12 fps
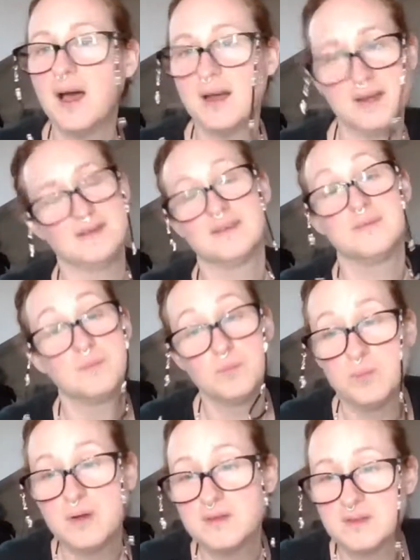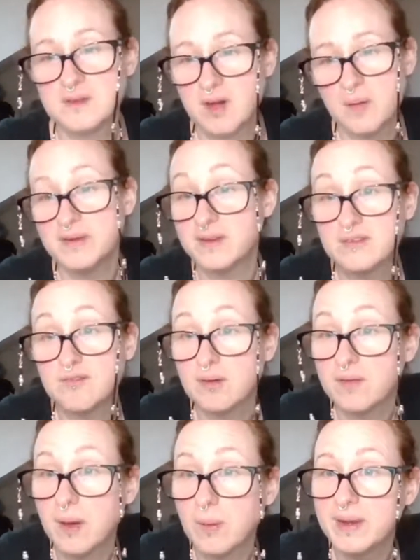it just, most of the time it does
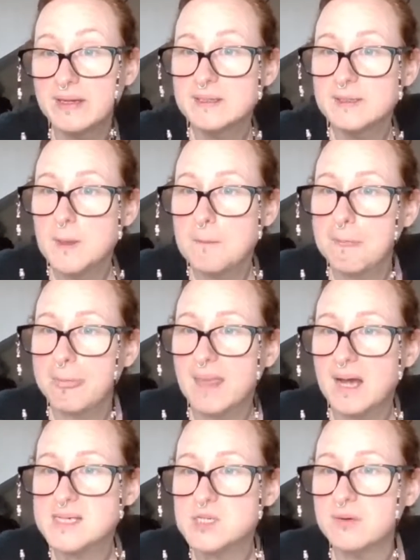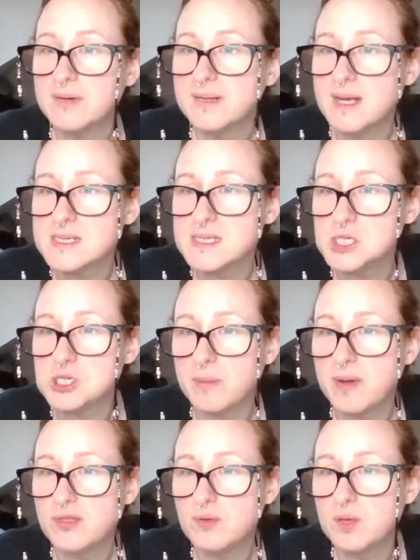feel that way. I saw it in the Etsy shop.
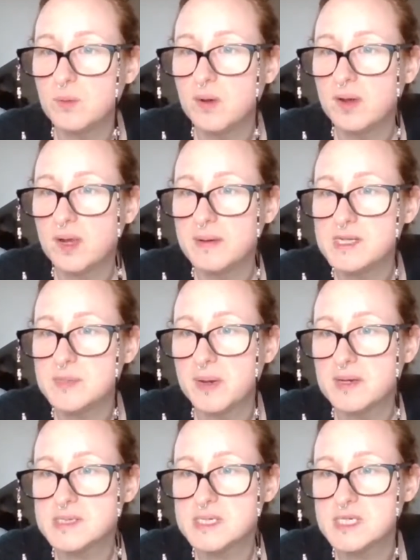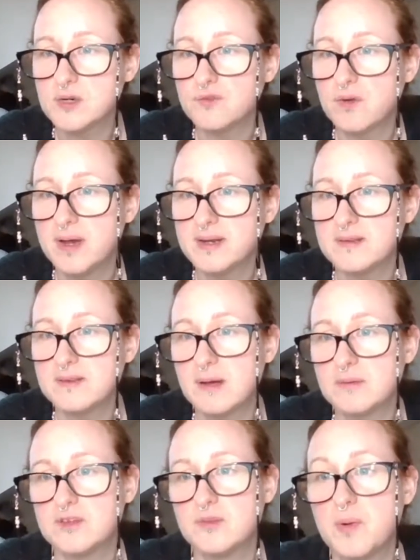I thought you weren't going to post until Friday, so that
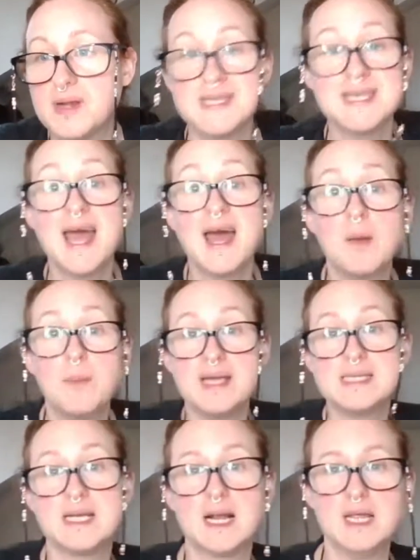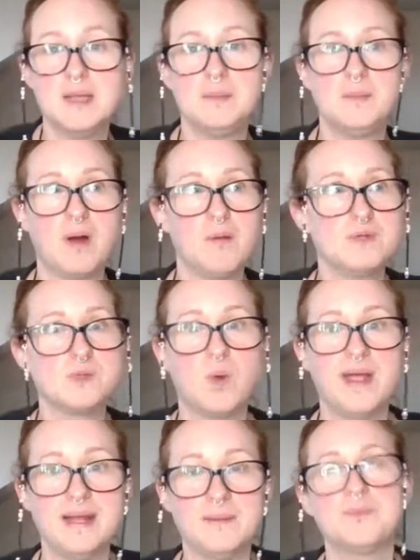was a surprise. Yeah, basically I was
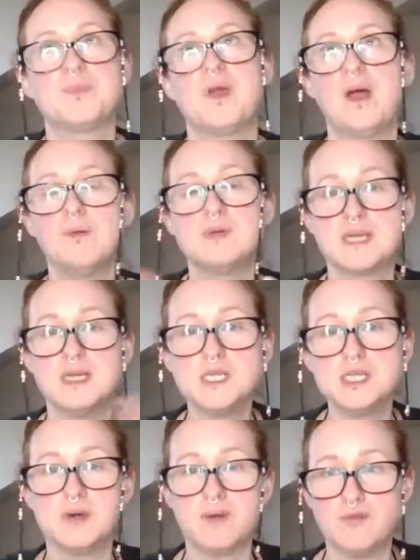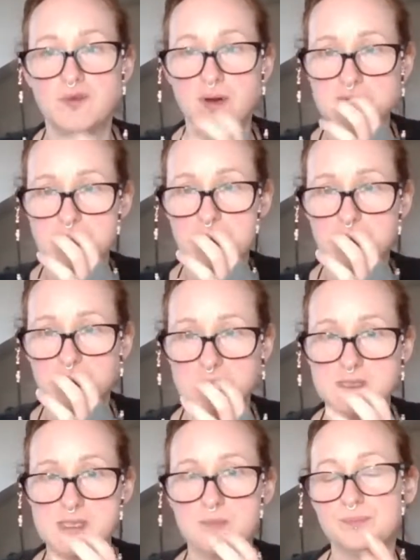going to do it on Friday
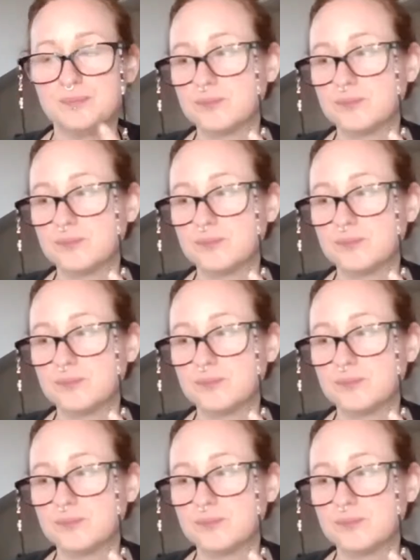because